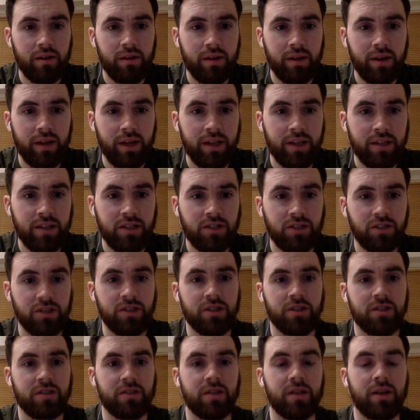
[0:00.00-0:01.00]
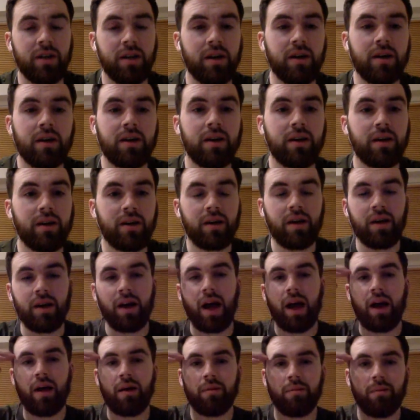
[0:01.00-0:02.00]
he's just
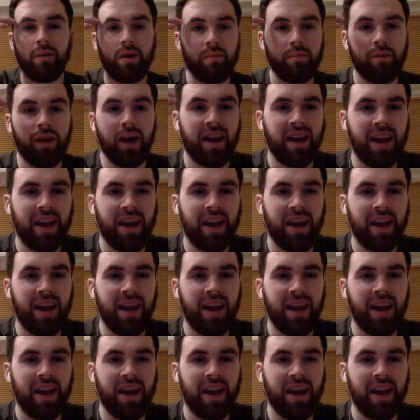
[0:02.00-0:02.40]
a